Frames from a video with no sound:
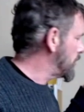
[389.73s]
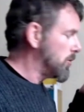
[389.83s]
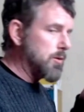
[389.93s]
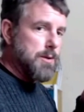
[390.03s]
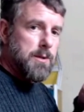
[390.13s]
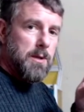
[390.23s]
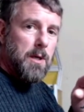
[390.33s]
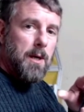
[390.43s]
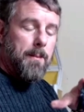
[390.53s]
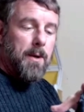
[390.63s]
models
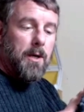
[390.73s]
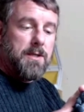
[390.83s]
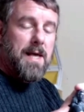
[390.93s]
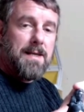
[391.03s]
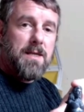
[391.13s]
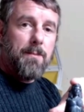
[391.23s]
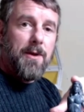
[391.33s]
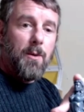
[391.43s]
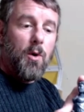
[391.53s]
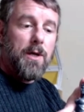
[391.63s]
because that's
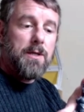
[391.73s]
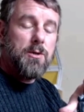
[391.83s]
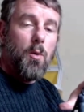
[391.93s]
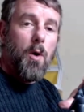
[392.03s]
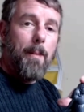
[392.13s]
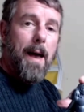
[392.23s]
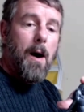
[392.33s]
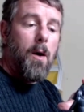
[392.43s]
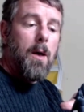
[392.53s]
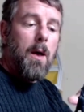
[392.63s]
something we're going to talk
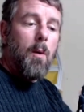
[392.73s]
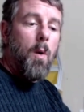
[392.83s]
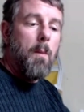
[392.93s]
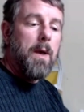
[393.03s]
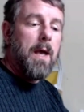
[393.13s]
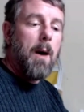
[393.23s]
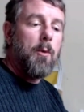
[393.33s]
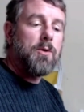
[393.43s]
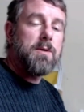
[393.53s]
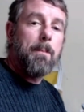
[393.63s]
about when we
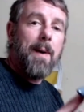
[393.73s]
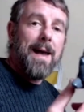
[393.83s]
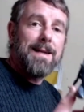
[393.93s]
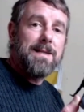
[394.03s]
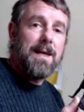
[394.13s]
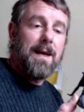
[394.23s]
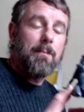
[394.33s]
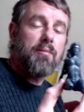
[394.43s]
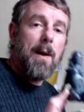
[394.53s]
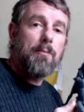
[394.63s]
come on to
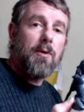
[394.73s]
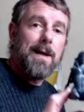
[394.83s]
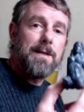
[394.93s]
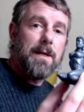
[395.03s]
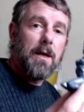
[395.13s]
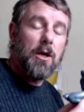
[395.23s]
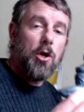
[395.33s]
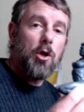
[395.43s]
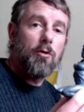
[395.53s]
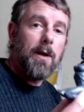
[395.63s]
painting and preparing
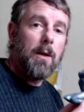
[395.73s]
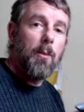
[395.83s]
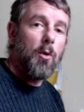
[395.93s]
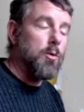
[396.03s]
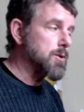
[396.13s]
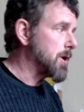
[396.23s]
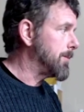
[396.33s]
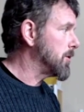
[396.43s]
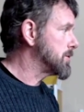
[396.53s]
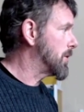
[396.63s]
and curing the model.
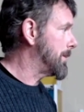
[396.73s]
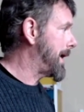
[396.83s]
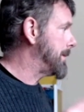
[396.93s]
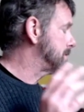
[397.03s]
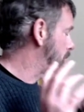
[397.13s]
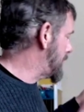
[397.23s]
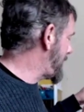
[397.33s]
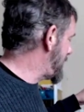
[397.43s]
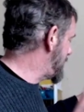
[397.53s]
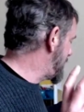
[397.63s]
So I'm not talking about, I'm
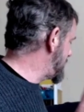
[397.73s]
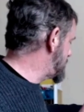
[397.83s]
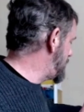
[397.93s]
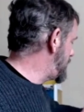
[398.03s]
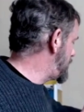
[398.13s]
talking about the things